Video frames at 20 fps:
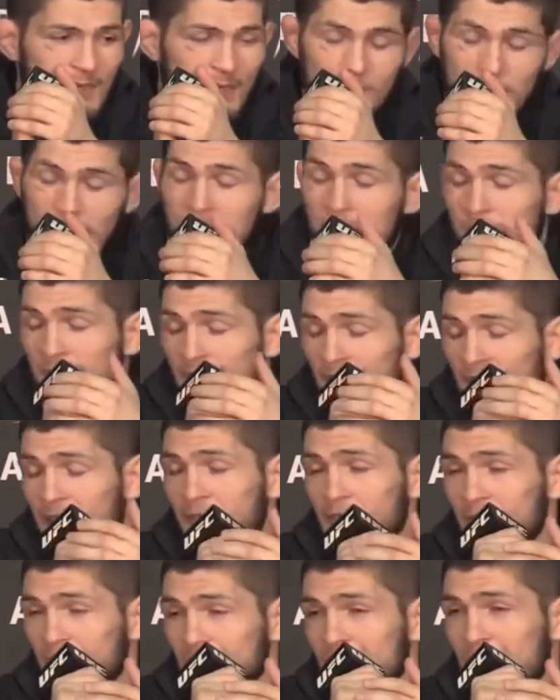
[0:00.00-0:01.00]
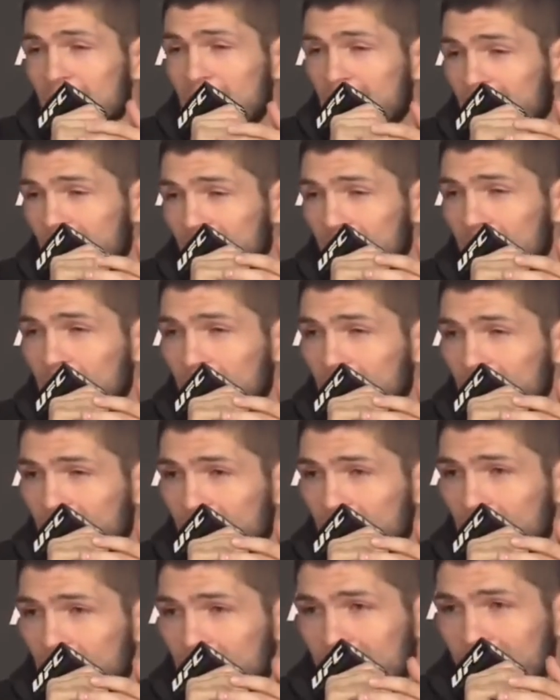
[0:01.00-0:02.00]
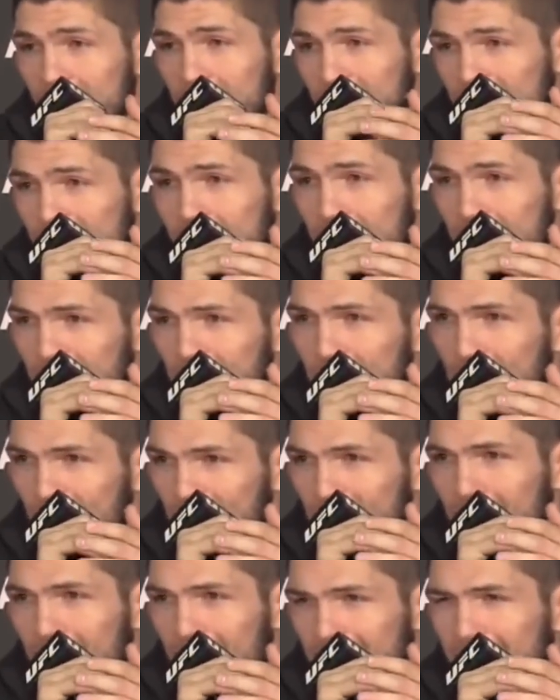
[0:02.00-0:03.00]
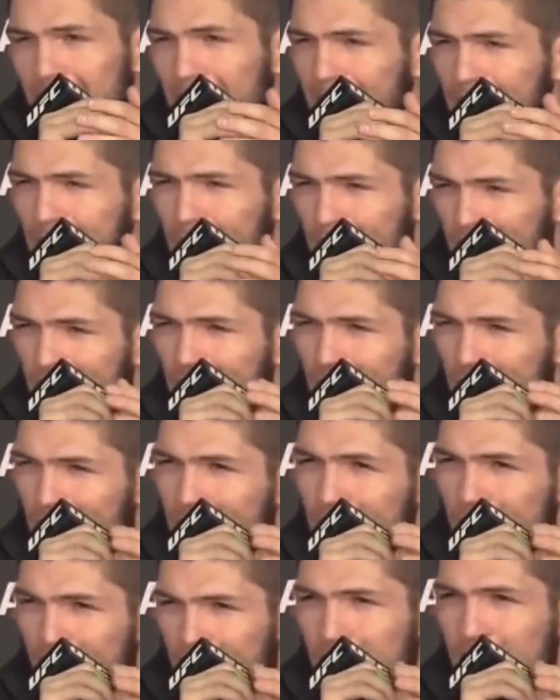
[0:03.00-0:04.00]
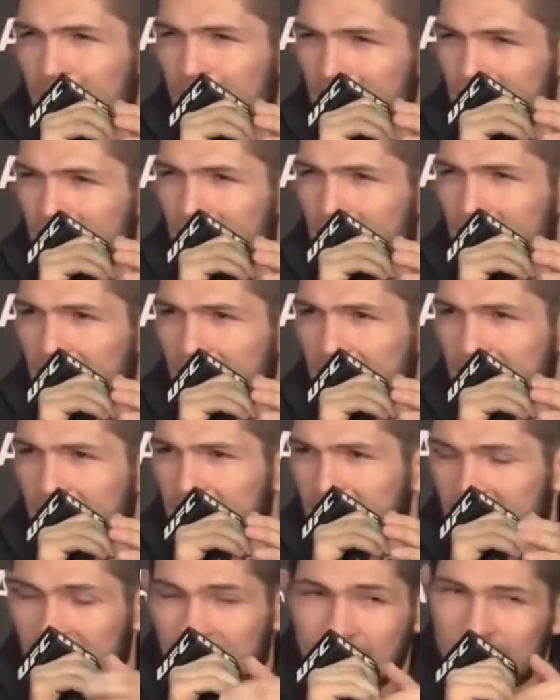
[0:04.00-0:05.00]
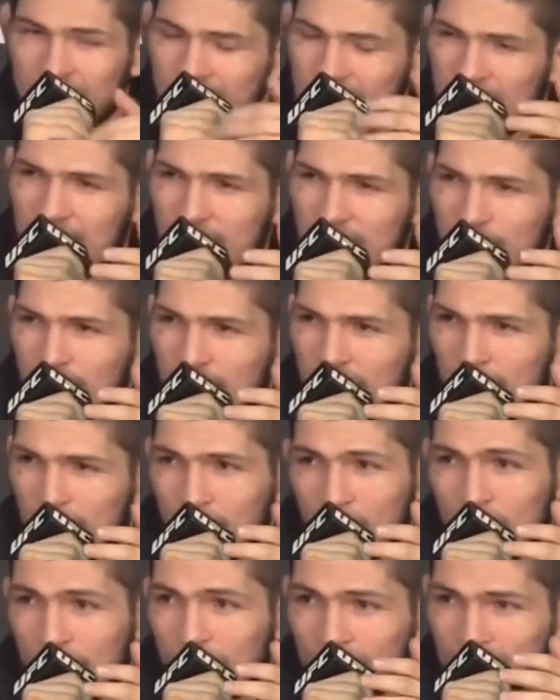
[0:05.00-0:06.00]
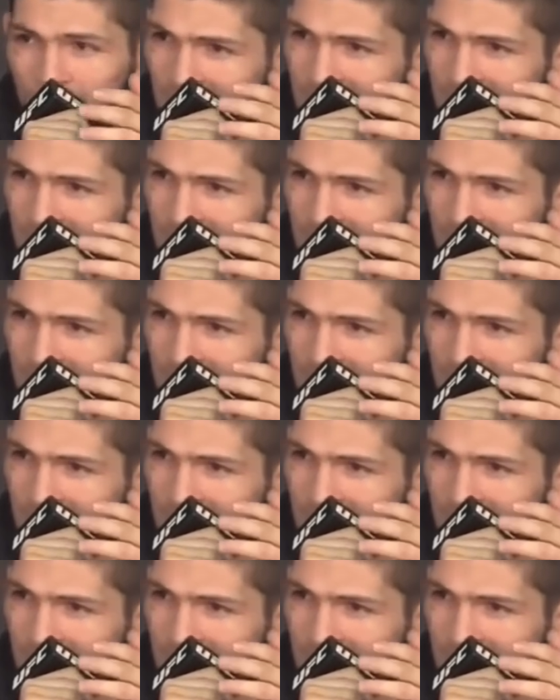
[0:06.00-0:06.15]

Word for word: maybe I have to stay humble, you know, but tonight I have to a little bit smash these guys, give these guys back, because